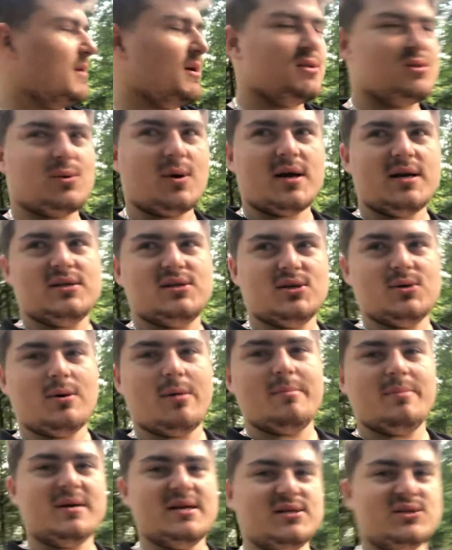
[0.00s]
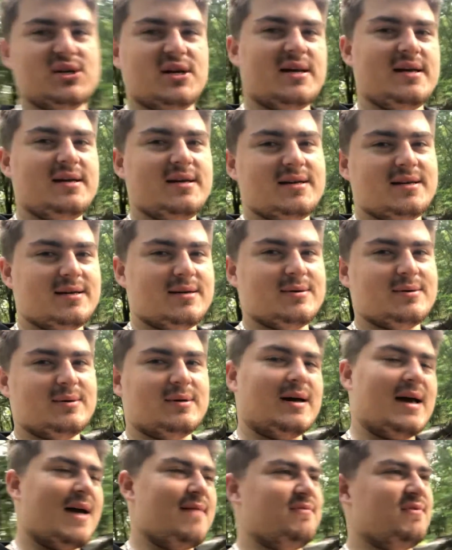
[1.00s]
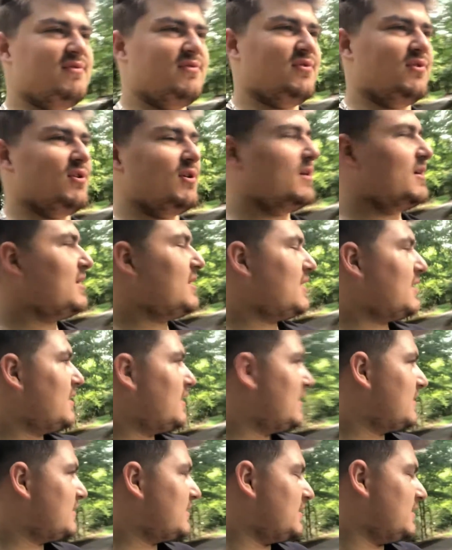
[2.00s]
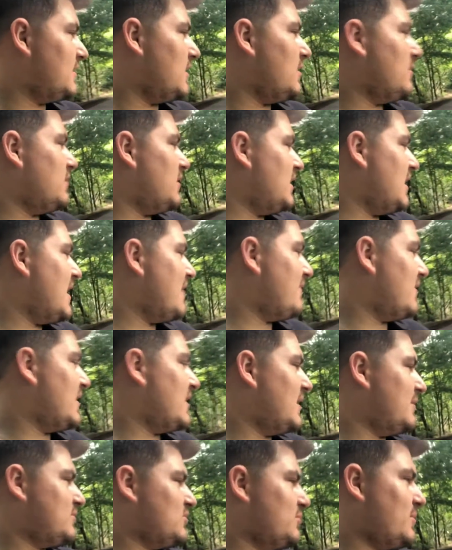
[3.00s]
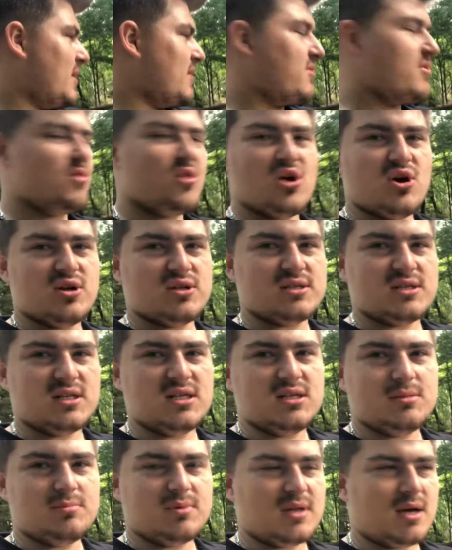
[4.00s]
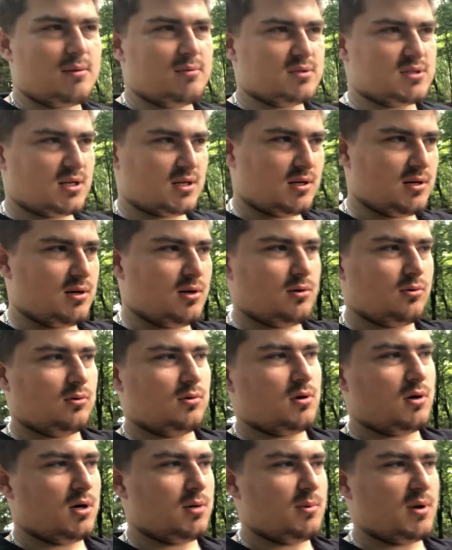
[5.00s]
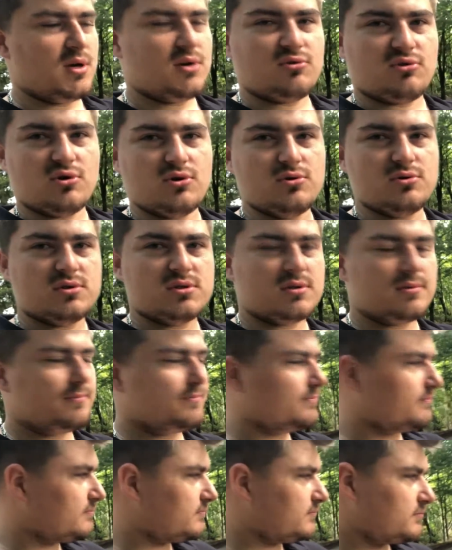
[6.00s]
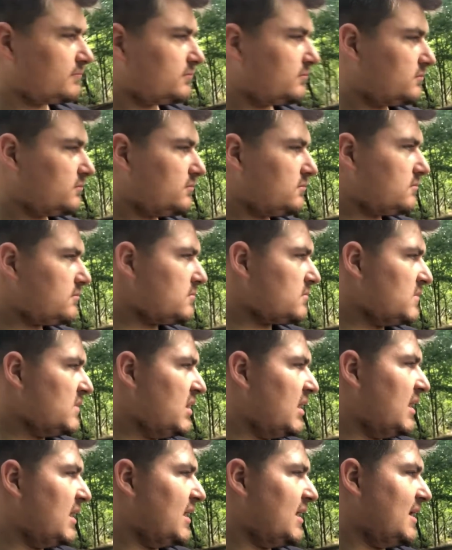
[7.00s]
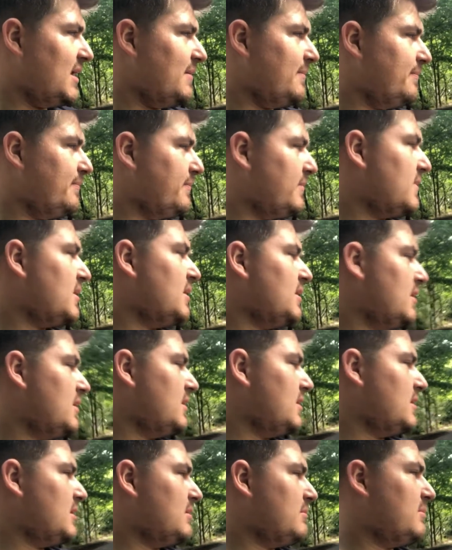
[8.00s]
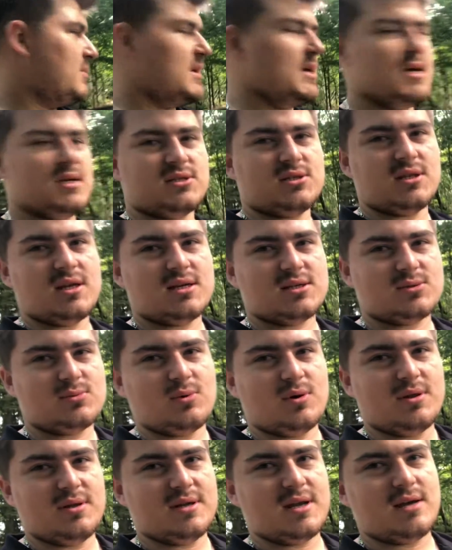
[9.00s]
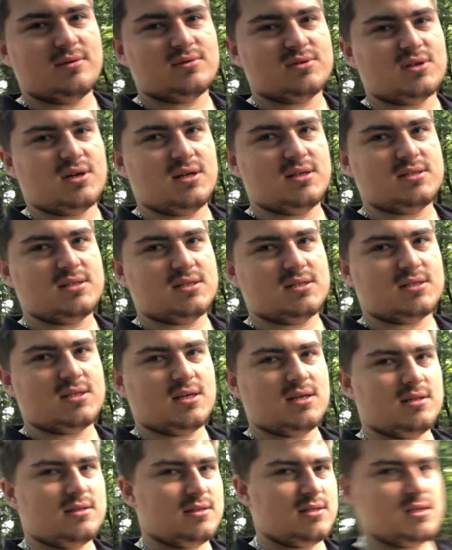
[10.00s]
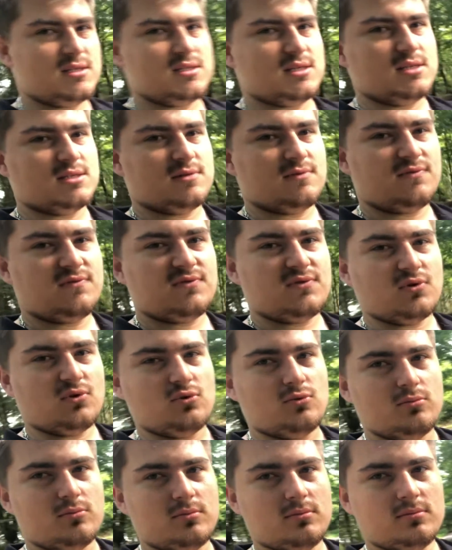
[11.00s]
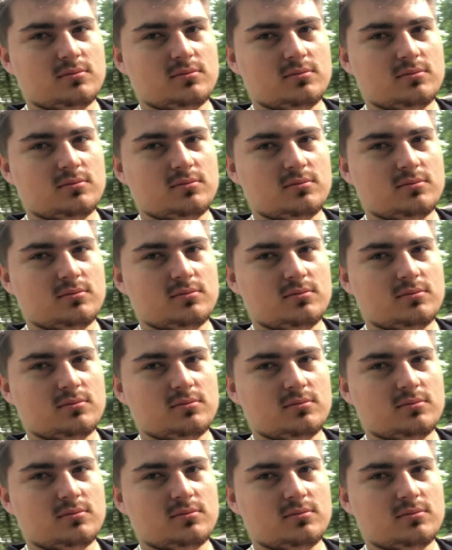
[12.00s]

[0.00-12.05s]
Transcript: about 22 mpg, heavy foot. You know, I have had it up to about 30, but that was like a long highway cruise. But yeah, so that's one of the downsides, is that this is a fuel